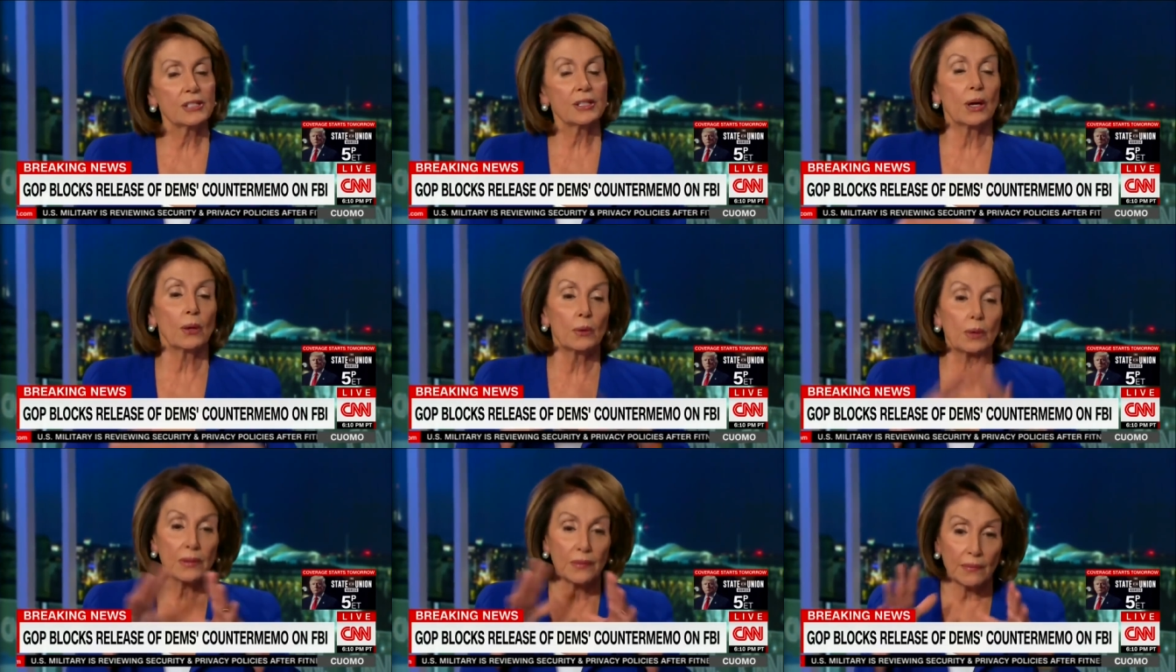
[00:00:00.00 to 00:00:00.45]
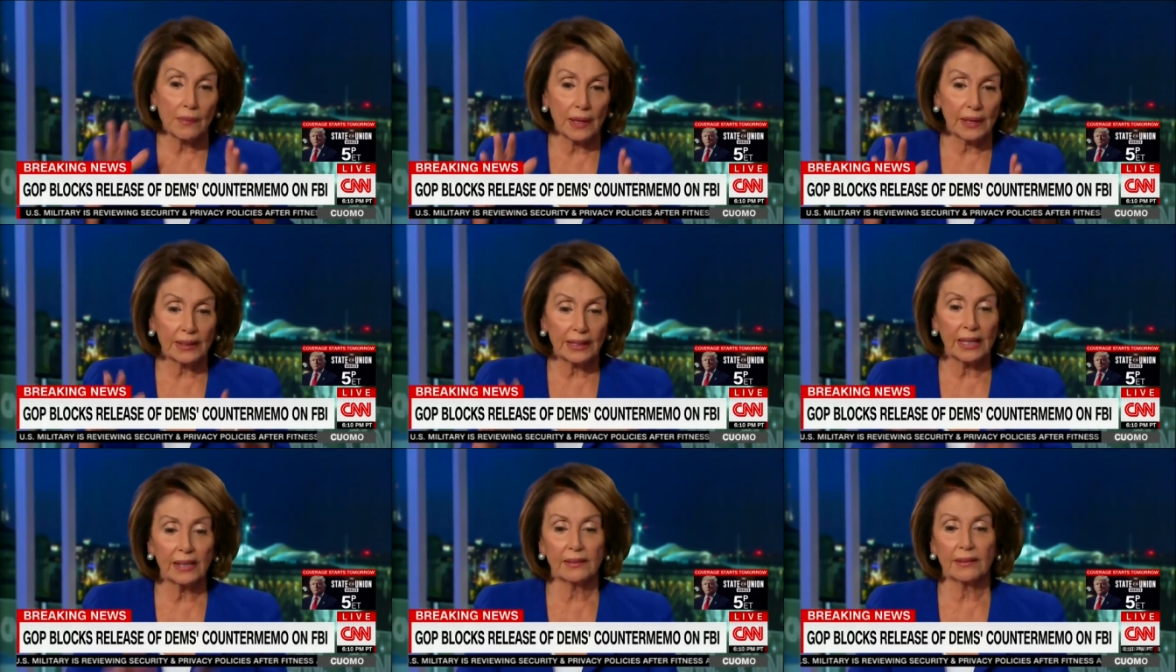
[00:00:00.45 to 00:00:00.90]
So,
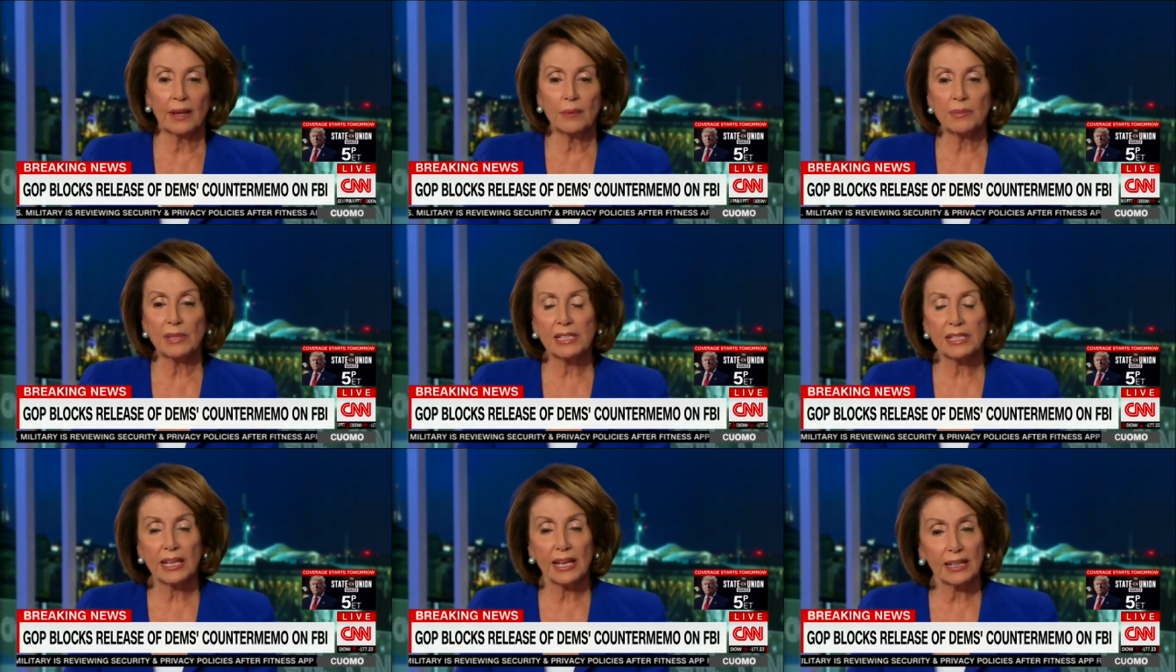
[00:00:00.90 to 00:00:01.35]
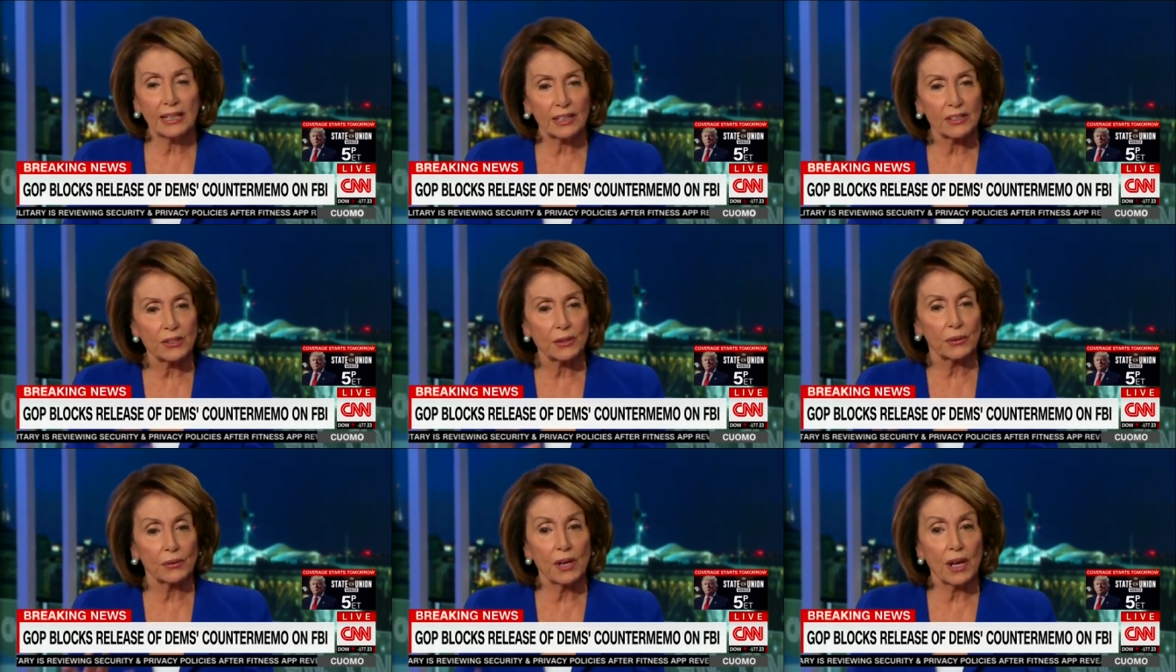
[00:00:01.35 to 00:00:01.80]
again, let me
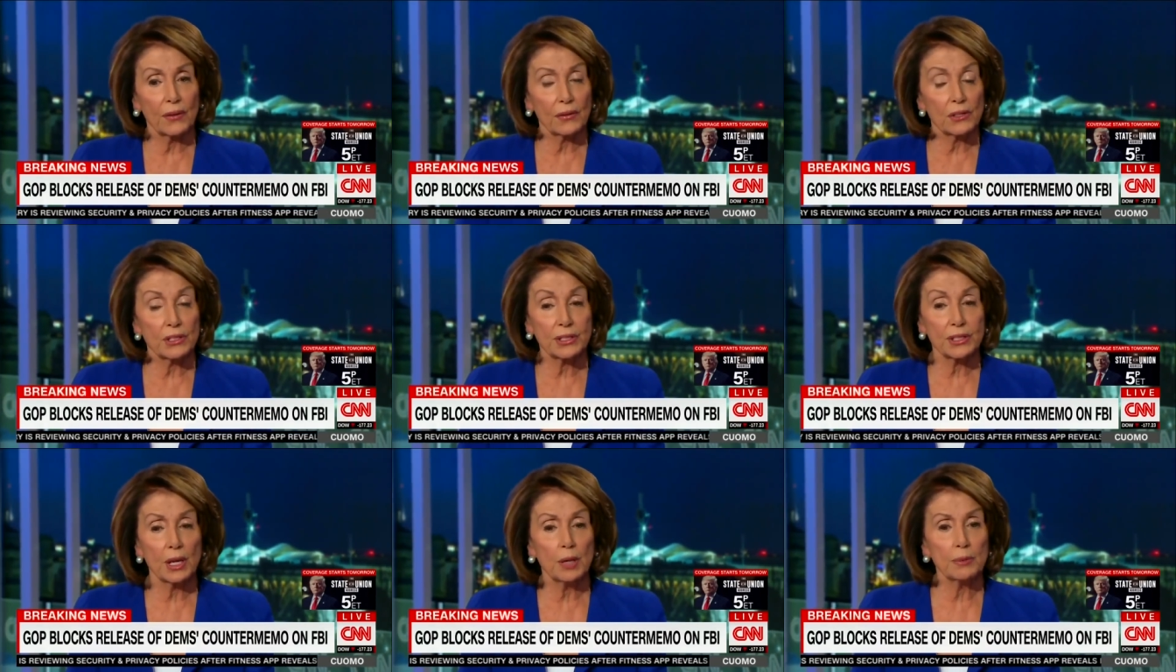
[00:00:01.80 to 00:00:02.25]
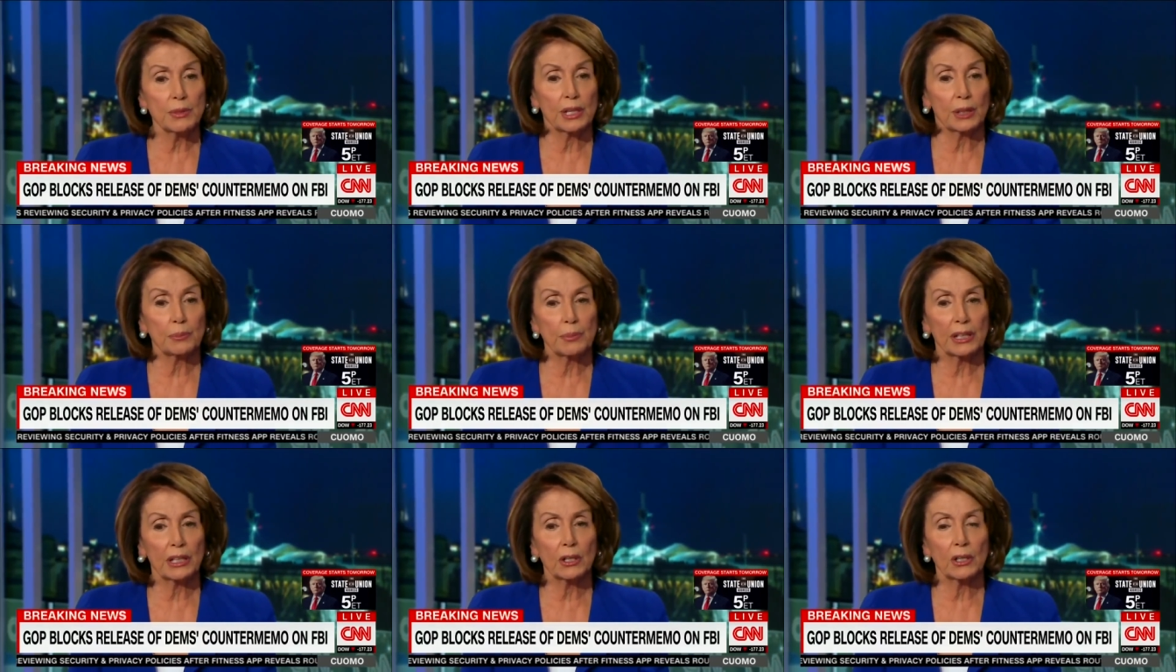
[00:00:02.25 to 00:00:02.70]
take it to another
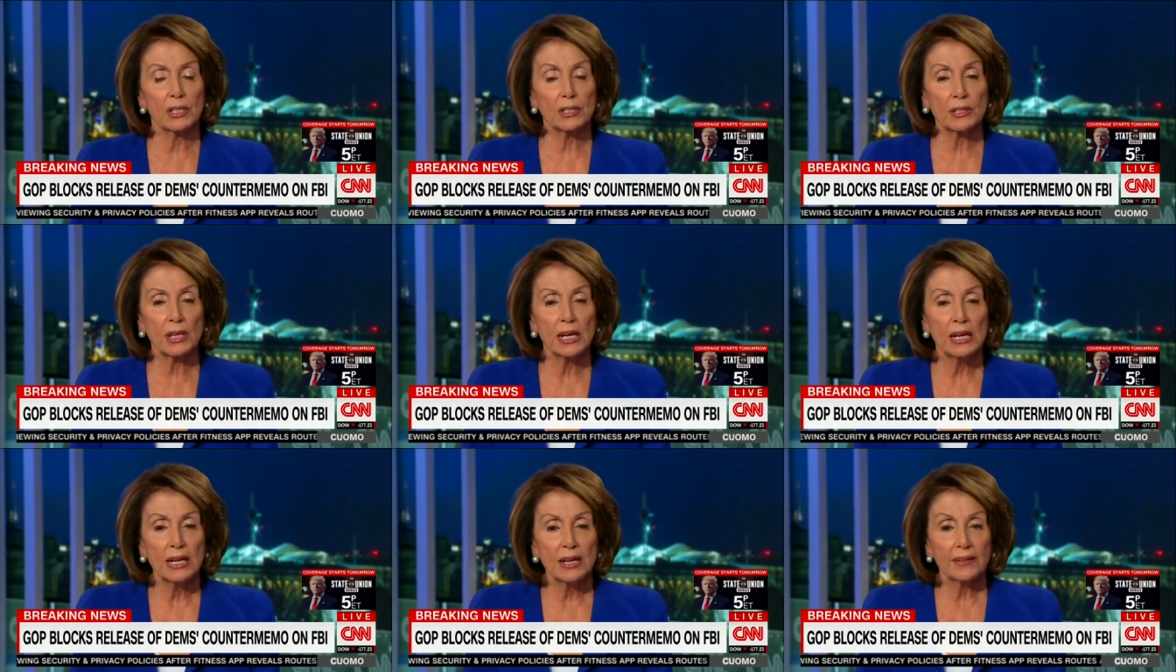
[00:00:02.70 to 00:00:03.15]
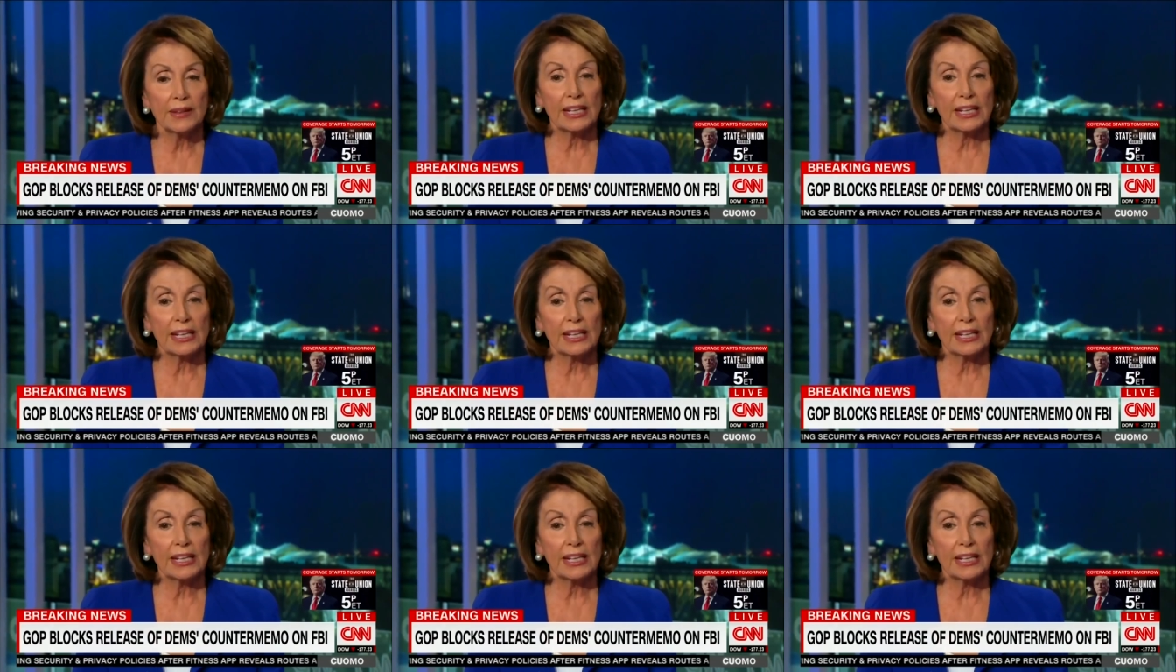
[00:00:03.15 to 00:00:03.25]
subject because